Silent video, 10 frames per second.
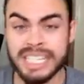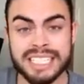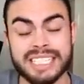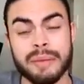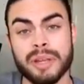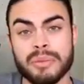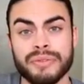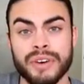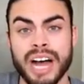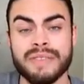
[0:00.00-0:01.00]
Step number
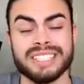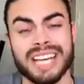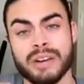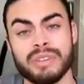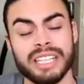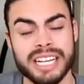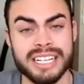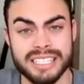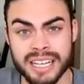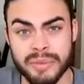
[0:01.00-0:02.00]
5 is kind of related
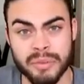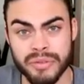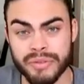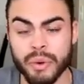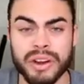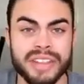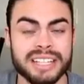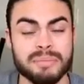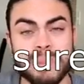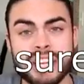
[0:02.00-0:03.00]
to step number 4, and
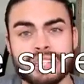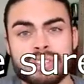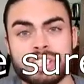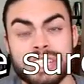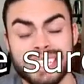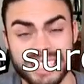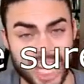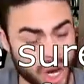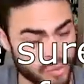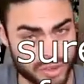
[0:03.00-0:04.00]
that's make sure she is
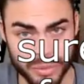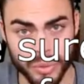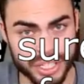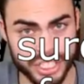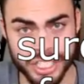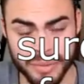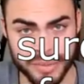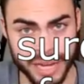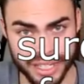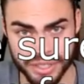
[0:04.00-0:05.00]
comfortable when she comes
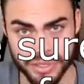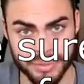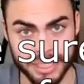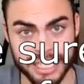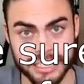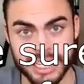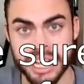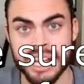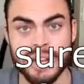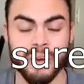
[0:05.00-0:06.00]
back to your place.
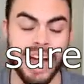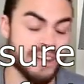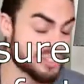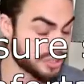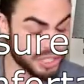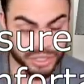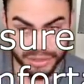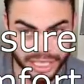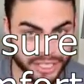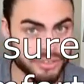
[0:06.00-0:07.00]
As soon as you
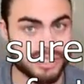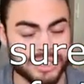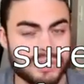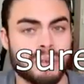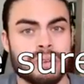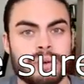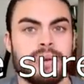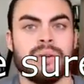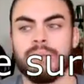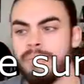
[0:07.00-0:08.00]
lead her in the door,
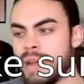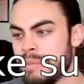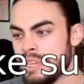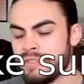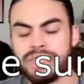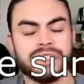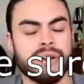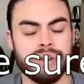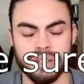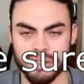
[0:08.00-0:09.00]
or maybe if she's
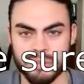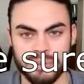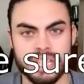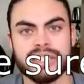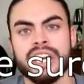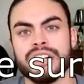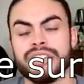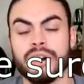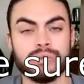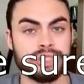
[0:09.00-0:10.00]
going to her place,
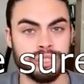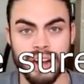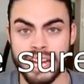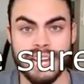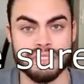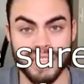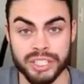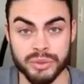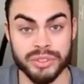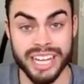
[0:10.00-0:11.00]
don't try and have
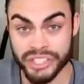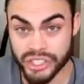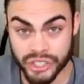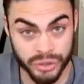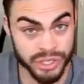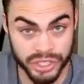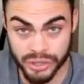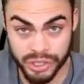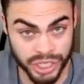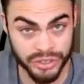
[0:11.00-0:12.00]
sex with her as soon as
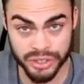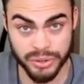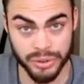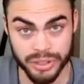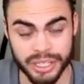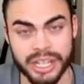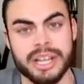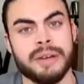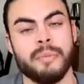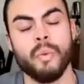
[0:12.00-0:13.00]
you shut the door.
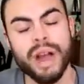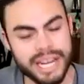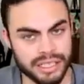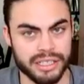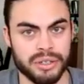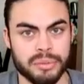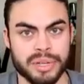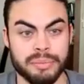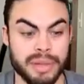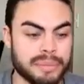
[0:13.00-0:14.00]
Wait a little
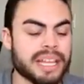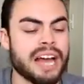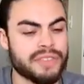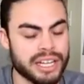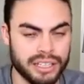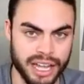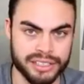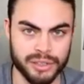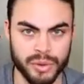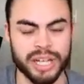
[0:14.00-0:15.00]
bit, maybe have that
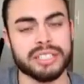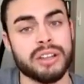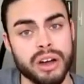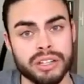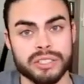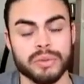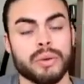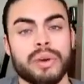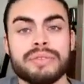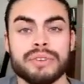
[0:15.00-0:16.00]
glass of wine, talk to
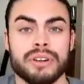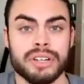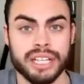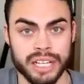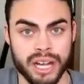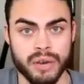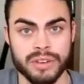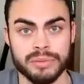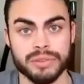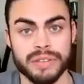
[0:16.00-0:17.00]
her, wait for her to get
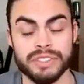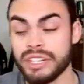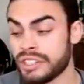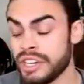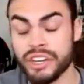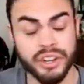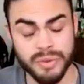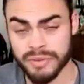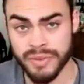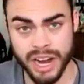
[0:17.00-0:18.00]
comfortable. If she's in a
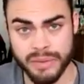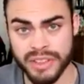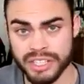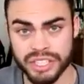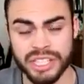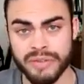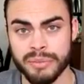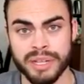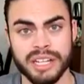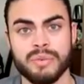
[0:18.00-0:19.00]
new environment that she's never
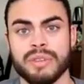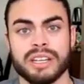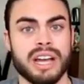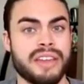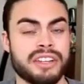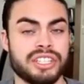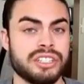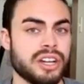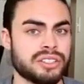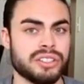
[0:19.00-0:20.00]
been in with a guy that she
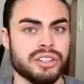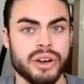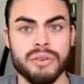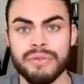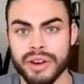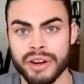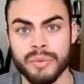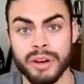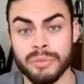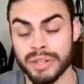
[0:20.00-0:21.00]
doesn't know very
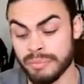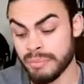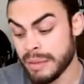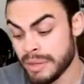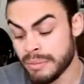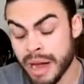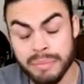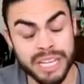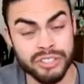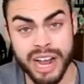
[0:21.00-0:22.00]
well but maybe
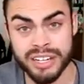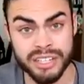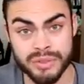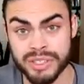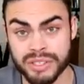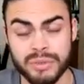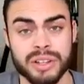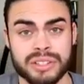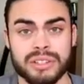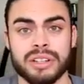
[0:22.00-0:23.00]
might be attracted to and still
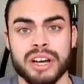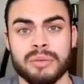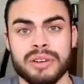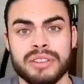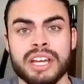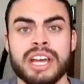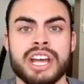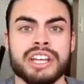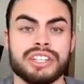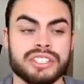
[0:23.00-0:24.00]
wants to hook up with,
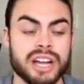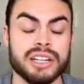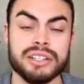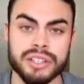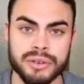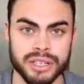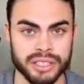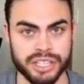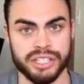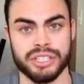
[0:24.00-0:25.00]
she's not going to do it
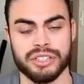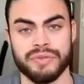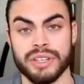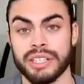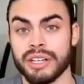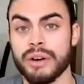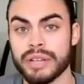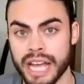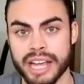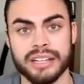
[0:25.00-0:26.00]
unless she's feeling
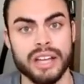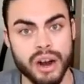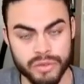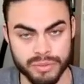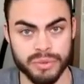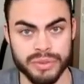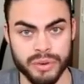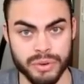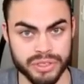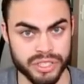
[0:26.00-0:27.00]
okay and comfortable with
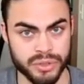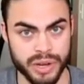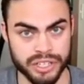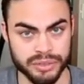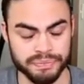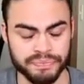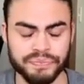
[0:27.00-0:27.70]
the whole situation.